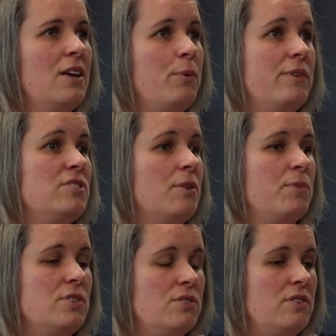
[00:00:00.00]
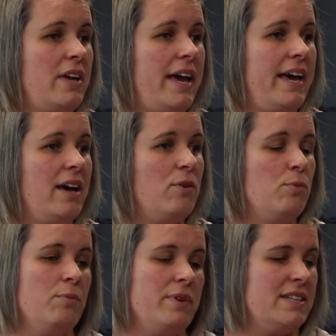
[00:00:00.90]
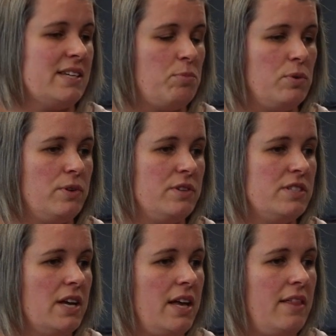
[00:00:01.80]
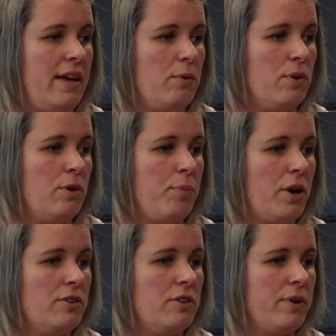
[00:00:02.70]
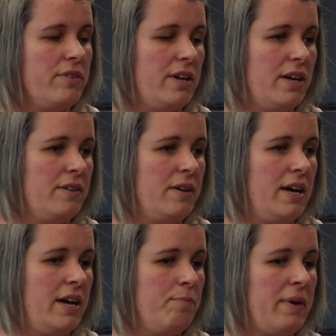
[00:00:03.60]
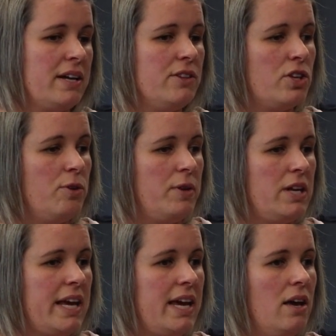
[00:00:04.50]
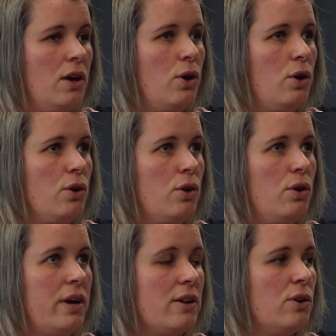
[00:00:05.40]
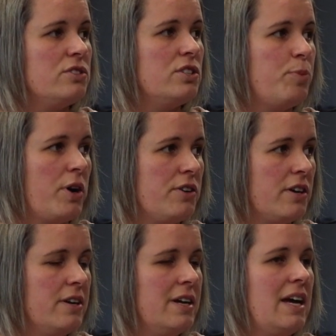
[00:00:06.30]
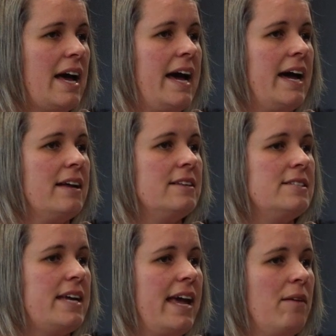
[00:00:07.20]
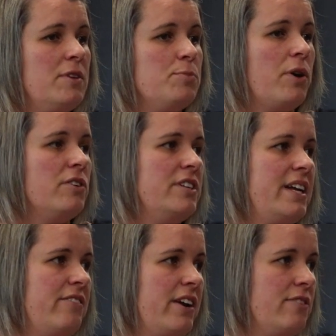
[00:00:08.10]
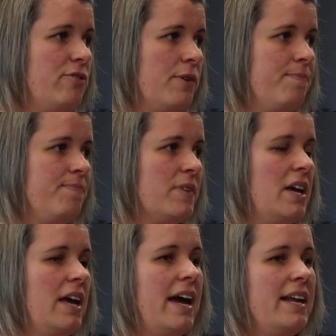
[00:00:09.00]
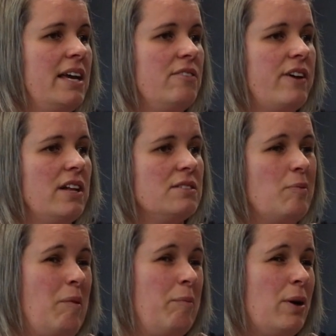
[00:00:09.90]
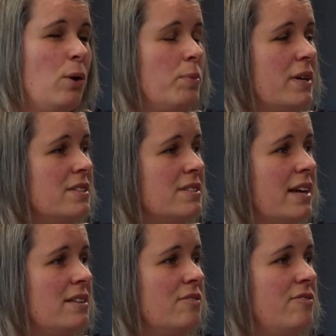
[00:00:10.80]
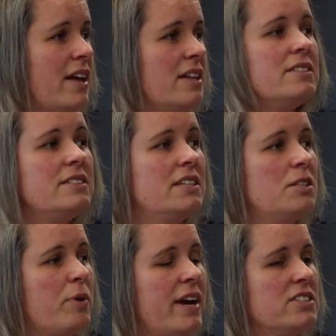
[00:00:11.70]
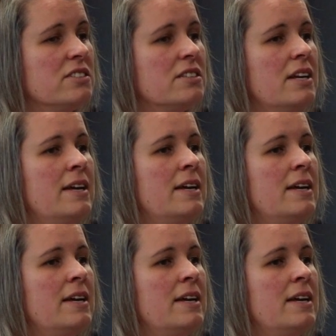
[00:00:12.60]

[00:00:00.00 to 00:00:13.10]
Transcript: we have someone, one example was they were partnered with a man in the community who had lost his partner, and his partner did everything for him, and he felt a bit hopeless and fell into depression.